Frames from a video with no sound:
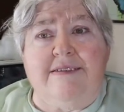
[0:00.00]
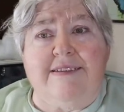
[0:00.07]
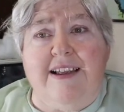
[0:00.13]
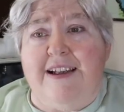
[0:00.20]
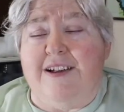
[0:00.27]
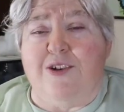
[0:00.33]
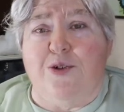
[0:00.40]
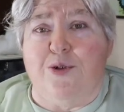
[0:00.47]

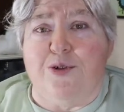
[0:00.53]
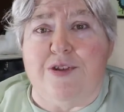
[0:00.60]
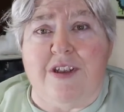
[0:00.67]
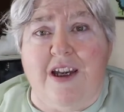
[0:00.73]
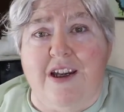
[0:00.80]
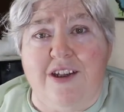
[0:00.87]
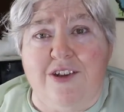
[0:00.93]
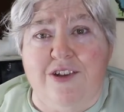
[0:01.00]
Of course,
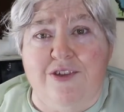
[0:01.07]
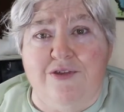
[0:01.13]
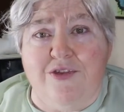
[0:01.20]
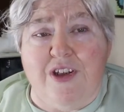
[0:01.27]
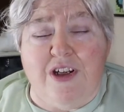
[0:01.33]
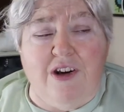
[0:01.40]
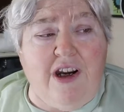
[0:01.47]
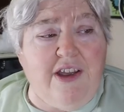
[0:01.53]
I couldn't
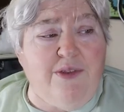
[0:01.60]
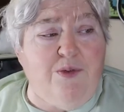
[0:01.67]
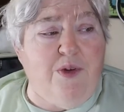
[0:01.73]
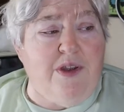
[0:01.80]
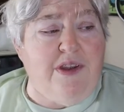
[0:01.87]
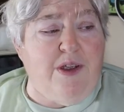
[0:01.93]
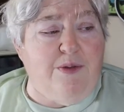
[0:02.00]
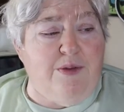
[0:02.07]
figure out
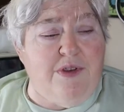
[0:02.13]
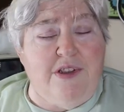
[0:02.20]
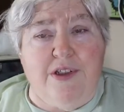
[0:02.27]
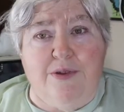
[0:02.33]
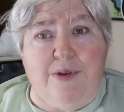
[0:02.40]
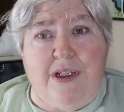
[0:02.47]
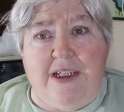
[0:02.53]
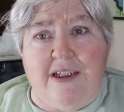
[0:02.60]
what they were
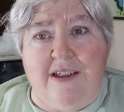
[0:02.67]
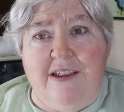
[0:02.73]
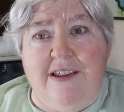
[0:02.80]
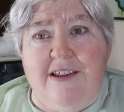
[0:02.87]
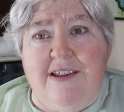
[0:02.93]
doing.